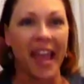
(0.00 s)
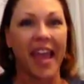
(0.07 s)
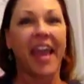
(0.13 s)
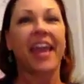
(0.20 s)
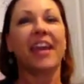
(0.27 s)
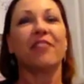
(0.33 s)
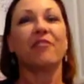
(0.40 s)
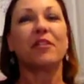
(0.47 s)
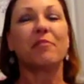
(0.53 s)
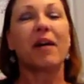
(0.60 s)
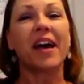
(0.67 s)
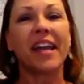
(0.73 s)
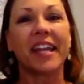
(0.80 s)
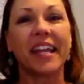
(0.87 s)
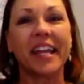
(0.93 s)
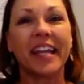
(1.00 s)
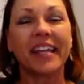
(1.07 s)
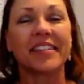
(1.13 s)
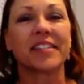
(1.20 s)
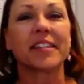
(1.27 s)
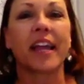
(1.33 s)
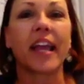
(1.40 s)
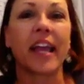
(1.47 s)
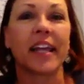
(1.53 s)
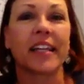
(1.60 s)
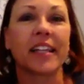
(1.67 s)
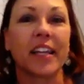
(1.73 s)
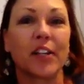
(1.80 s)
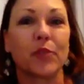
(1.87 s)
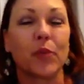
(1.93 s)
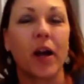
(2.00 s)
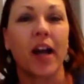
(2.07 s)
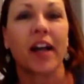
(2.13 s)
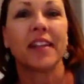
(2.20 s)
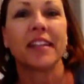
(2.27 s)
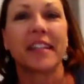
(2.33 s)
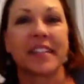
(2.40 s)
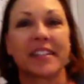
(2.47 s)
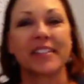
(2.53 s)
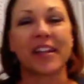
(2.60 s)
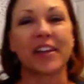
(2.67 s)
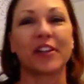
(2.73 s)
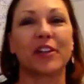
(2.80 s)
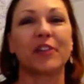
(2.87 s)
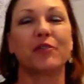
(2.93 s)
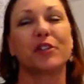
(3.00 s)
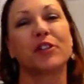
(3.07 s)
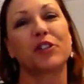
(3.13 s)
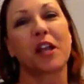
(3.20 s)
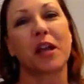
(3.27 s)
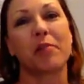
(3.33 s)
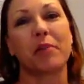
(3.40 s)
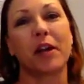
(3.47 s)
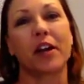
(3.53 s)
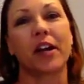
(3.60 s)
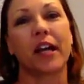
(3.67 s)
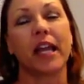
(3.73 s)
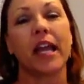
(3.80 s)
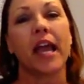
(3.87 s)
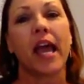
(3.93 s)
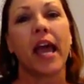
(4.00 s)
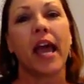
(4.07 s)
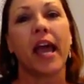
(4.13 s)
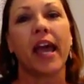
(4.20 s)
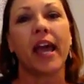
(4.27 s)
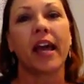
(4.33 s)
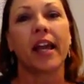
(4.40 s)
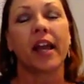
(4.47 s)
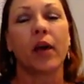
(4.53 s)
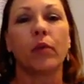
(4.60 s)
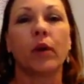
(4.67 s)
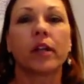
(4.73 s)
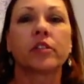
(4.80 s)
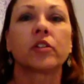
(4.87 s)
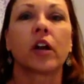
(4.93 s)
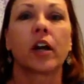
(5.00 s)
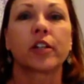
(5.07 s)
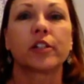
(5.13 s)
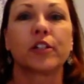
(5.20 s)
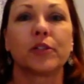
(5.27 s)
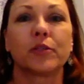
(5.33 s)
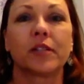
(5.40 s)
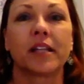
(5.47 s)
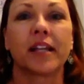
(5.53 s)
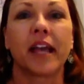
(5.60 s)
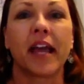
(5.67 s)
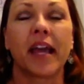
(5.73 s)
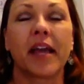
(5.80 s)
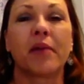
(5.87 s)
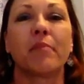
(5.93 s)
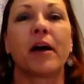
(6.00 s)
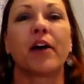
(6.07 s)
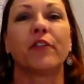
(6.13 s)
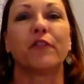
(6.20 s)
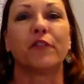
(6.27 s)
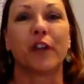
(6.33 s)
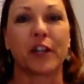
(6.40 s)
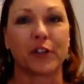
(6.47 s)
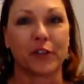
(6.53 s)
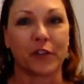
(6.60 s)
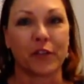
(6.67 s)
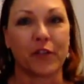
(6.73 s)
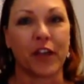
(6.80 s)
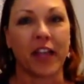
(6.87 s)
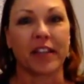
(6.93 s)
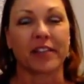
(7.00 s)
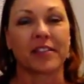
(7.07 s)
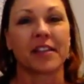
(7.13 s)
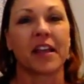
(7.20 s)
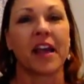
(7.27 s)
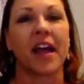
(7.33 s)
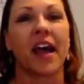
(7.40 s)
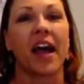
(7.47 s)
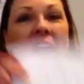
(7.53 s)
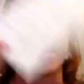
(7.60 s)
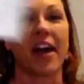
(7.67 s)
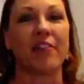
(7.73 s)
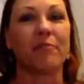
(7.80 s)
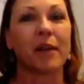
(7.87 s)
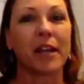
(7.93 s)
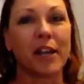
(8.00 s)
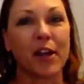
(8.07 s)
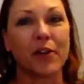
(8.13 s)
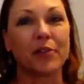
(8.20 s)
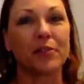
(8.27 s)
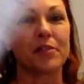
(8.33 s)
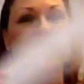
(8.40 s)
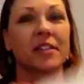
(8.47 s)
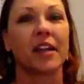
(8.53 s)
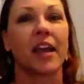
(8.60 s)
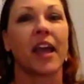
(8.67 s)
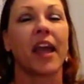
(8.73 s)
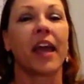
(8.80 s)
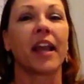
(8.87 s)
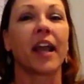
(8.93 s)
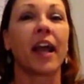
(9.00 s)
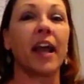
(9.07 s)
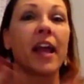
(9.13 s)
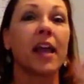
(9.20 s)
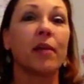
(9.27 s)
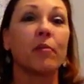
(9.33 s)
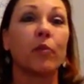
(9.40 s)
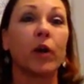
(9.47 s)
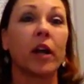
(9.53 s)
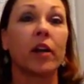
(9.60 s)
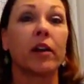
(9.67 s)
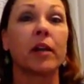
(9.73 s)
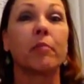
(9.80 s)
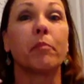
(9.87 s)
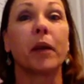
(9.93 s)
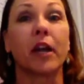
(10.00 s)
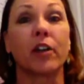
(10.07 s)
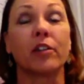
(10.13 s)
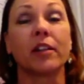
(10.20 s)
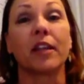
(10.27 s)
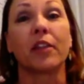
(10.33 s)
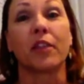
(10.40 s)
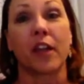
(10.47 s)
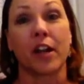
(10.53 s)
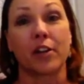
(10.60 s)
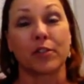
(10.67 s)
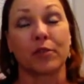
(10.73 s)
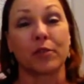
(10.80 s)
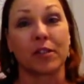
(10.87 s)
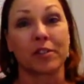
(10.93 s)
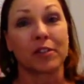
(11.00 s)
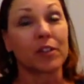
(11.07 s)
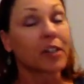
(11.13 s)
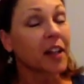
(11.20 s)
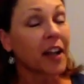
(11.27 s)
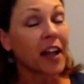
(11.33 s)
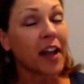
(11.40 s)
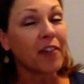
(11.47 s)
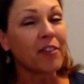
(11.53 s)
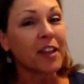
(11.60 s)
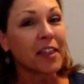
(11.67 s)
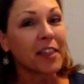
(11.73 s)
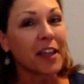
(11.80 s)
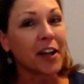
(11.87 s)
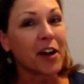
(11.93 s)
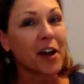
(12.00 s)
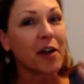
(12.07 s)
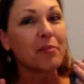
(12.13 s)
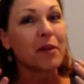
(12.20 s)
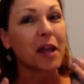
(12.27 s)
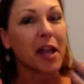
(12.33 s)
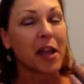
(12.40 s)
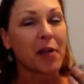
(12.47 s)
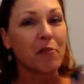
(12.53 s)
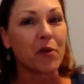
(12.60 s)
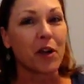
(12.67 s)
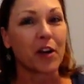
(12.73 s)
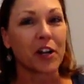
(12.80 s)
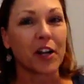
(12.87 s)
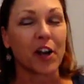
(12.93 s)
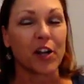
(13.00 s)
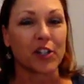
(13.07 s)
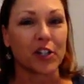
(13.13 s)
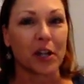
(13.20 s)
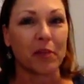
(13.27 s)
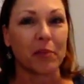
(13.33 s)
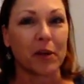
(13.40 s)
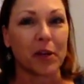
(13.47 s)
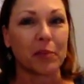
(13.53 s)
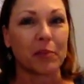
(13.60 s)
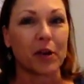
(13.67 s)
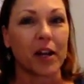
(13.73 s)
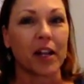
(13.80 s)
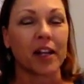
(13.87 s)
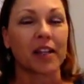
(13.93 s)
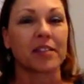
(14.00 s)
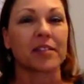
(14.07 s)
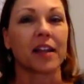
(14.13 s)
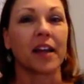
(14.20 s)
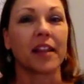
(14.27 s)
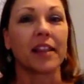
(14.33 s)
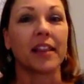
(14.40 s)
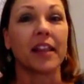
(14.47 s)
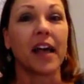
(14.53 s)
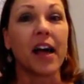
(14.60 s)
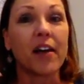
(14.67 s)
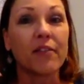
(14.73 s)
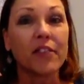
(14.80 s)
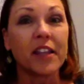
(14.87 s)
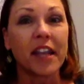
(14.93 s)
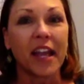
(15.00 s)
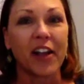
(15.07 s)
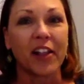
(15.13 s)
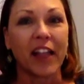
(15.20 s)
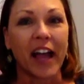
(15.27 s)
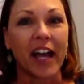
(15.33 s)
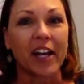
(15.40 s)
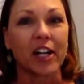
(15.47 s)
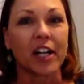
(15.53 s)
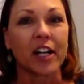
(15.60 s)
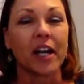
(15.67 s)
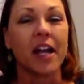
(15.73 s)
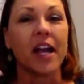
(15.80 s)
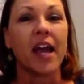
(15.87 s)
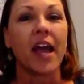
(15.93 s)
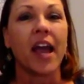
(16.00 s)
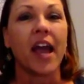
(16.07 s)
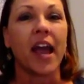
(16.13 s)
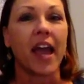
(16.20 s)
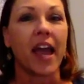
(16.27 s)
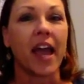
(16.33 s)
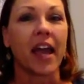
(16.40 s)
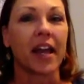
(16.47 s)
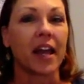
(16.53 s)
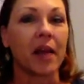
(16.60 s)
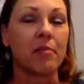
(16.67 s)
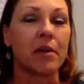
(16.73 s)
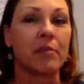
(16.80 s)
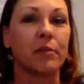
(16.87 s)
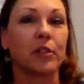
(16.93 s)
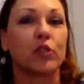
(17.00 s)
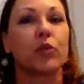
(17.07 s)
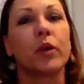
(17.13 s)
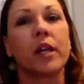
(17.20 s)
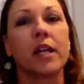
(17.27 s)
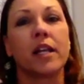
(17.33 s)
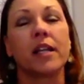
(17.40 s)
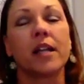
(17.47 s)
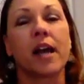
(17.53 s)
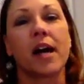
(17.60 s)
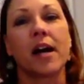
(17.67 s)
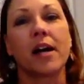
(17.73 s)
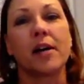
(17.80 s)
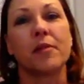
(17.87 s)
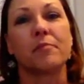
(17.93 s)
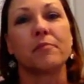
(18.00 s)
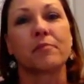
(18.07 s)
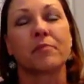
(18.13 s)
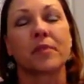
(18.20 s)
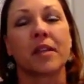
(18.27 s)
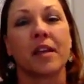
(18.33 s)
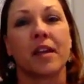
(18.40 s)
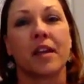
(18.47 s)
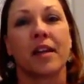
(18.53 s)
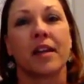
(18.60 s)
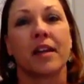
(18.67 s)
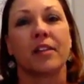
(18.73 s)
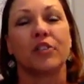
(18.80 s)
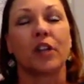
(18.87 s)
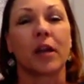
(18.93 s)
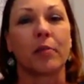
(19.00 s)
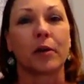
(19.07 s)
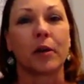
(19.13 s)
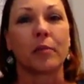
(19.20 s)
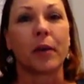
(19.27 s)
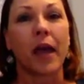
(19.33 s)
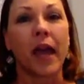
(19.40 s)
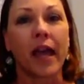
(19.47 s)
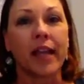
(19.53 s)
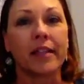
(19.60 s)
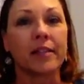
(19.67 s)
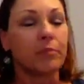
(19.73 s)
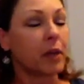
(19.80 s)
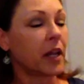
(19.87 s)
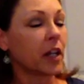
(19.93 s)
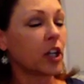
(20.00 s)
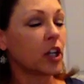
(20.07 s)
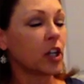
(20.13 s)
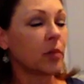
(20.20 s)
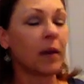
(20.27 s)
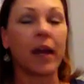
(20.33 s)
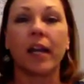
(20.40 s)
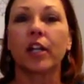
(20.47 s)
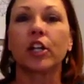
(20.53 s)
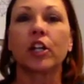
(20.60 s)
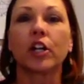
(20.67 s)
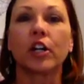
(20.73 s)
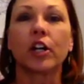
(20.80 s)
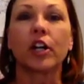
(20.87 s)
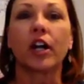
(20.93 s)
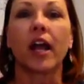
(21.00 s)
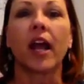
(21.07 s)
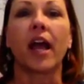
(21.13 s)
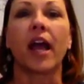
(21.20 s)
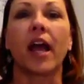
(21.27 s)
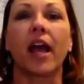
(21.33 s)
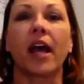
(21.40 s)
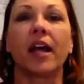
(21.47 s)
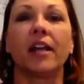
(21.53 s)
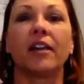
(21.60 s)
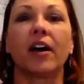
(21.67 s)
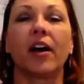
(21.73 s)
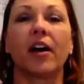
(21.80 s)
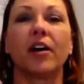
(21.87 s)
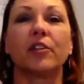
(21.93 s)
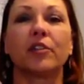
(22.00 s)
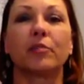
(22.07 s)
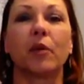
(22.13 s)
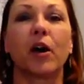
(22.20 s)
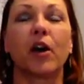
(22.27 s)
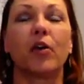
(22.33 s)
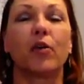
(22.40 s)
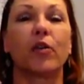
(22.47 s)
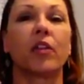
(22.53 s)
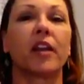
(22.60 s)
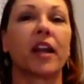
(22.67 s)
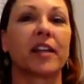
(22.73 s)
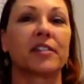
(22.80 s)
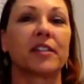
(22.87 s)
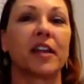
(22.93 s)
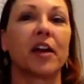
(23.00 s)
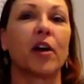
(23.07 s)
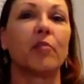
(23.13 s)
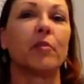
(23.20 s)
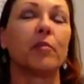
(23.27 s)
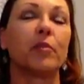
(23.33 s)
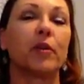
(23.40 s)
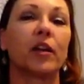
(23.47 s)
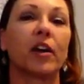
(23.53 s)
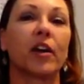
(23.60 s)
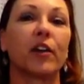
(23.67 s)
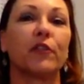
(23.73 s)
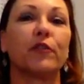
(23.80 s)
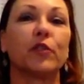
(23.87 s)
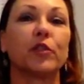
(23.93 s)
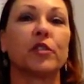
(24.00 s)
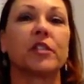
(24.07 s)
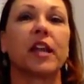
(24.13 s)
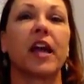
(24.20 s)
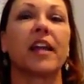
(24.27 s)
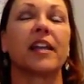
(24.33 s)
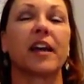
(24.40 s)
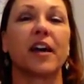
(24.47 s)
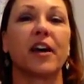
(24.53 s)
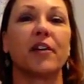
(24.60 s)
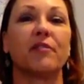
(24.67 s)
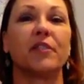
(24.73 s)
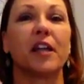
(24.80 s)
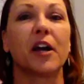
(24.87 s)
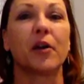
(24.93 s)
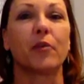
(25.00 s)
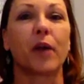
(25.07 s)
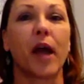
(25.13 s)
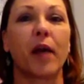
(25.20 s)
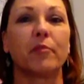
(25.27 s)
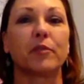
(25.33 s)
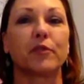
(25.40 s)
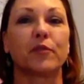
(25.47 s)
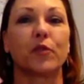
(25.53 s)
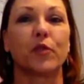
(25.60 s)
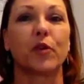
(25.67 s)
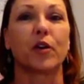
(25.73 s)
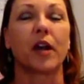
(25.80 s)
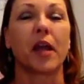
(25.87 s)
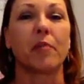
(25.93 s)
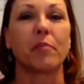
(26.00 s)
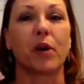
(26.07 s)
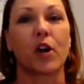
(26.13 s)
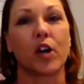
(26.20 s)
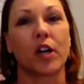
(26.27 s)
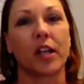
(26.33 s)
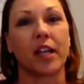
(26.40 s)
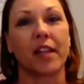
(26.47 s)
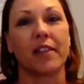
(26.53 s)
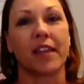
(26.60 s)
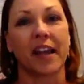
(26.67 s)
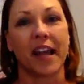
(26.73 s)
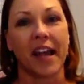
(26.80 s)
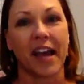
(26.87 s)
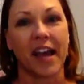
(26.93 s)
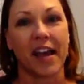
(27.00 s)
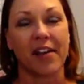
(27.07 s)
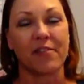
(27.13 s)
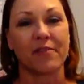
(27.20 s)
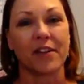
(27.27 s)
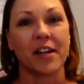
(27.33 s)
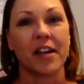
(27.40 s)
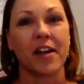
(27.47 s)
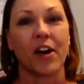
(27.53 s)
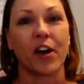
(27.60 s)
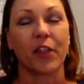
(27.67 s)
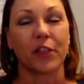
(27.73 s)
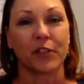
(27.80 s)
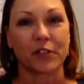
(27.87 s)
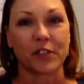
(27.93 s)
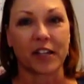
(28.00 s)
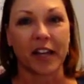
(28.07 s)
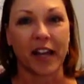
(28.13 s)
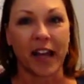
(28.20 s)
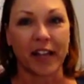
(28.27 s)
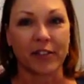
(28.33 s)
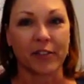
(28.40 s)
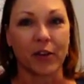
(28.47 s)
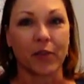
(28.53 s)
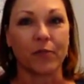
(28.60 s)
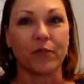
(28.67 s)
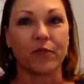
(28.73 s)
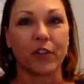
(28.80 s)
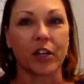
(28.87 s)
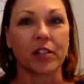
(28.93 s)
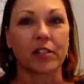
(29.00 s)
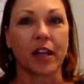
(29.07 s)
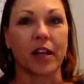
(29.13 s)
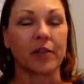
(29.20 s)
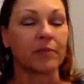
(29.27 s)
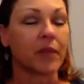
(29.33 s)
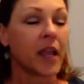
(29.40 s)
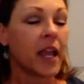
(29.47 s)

Hey everybody, it's Diane Kidwell, lead executive with Jamberry, and I want to talk to you today about vendor events. I have my notes, and I am wearing Barely There, so it doesn't look like I have anything on, but I am wearing our Jamberry product because I love the nail lacquer, and I'm in between Jamberry pedicure, manicure, and tomorrow or the next day I'll be putting on a full set of nail wraps for a party that I have on Thursday night. So, very excited.